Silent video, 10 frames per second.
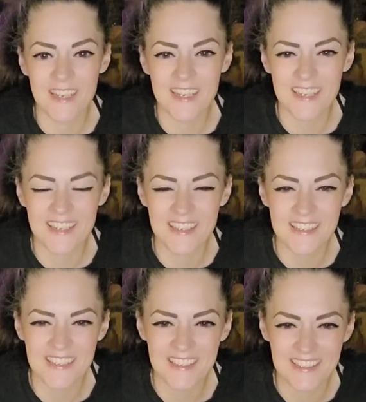
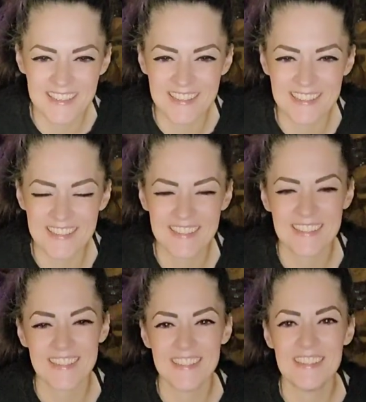
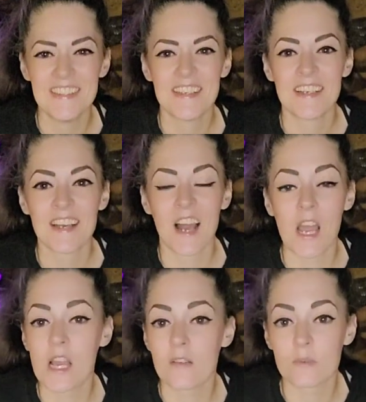I
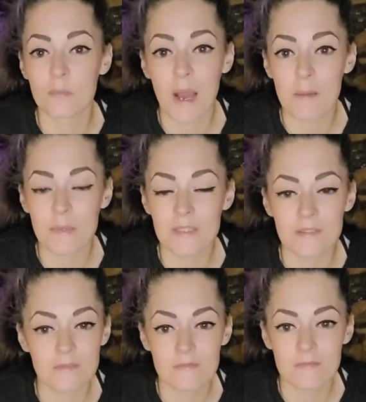have a
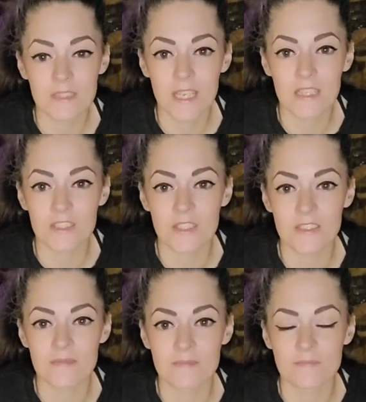poppet
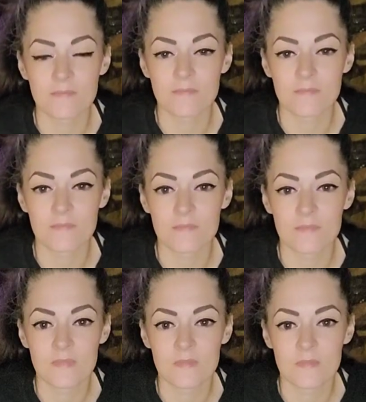section,
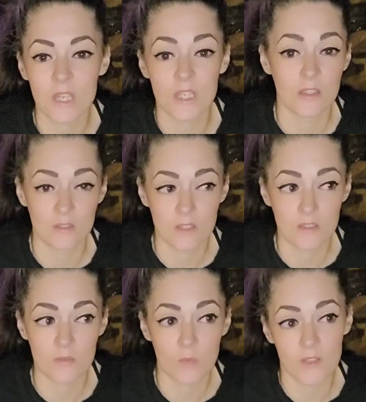uh,
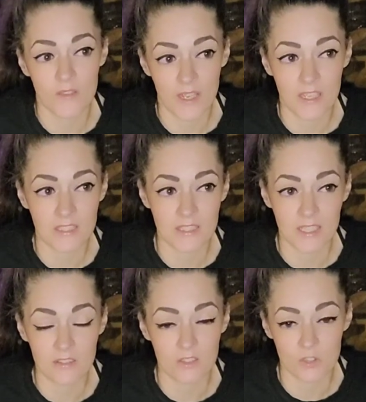one that gets
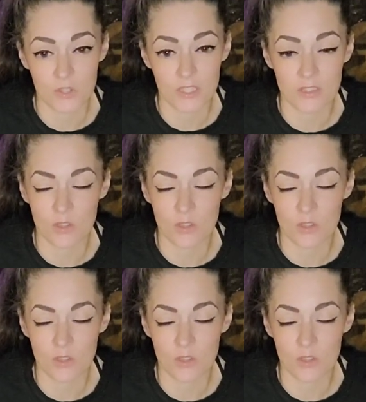nailed to the tree.